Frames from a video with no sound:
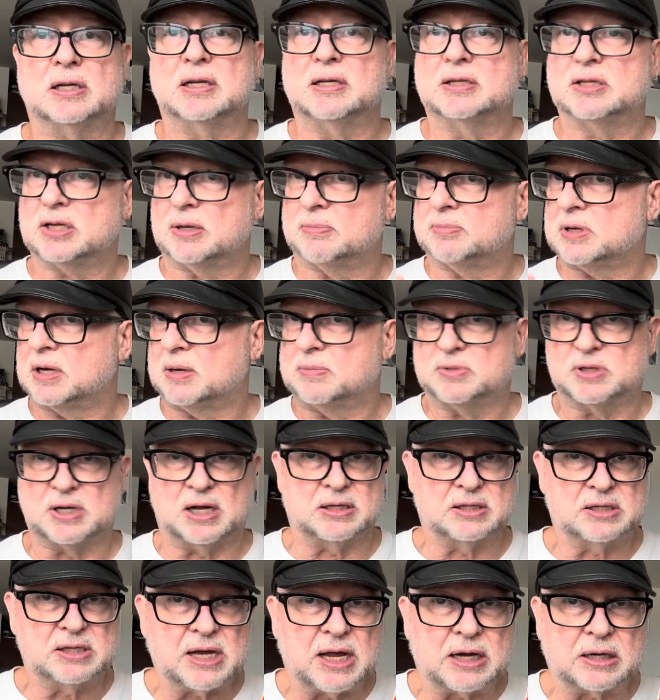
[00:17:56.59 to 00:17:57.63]
and sometimes
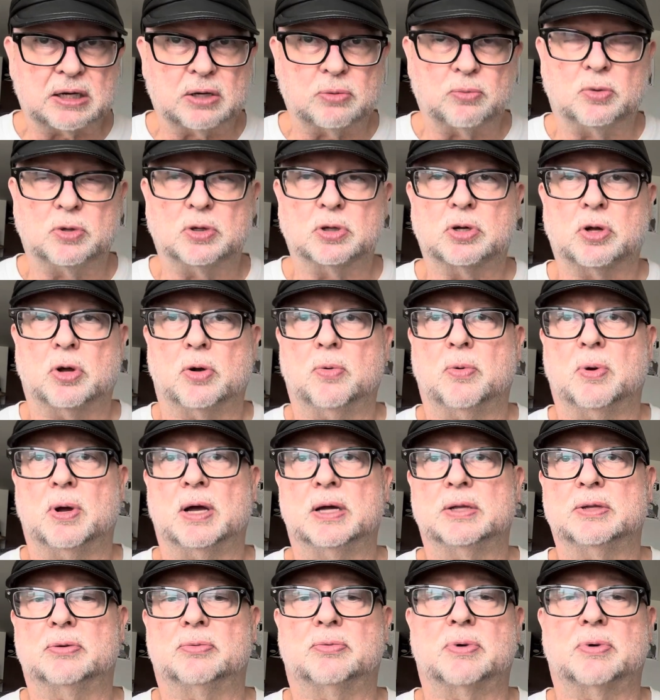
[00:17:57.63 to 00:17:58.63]
that second will go on the